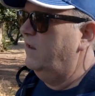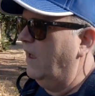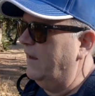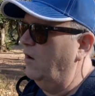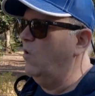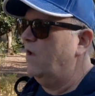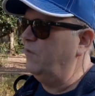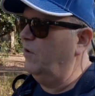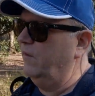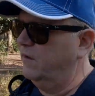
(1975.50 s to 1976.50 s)
I don't go out
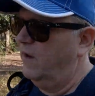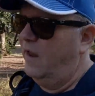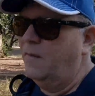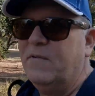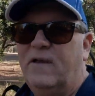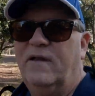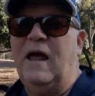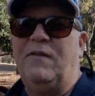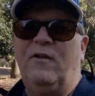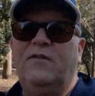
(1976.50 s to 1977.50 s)
there all the time.
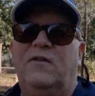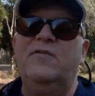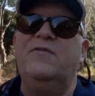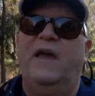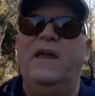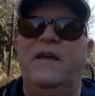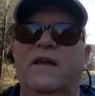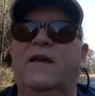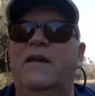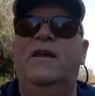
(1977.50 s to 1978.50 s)
Now the good thing,
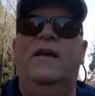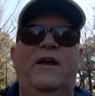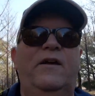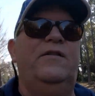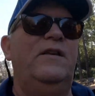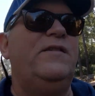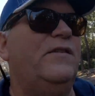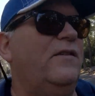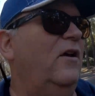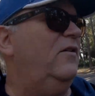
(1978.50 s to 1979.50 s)
this is good